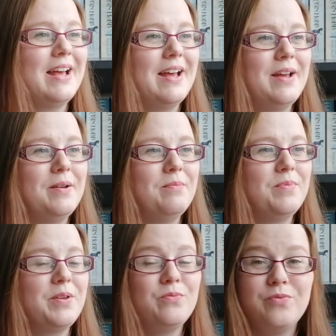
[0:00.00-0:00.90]

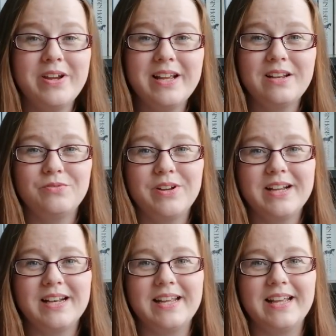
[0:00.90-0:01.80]
they're really,
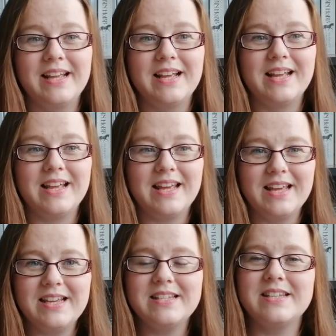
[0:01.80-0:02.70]
really
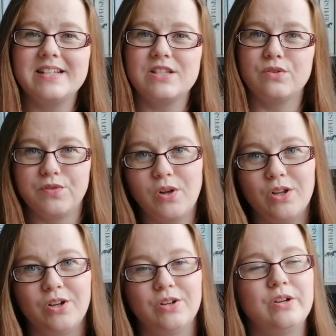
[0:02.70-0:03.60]
easy to
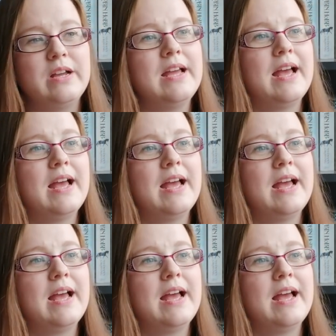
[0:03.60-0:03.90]
follow.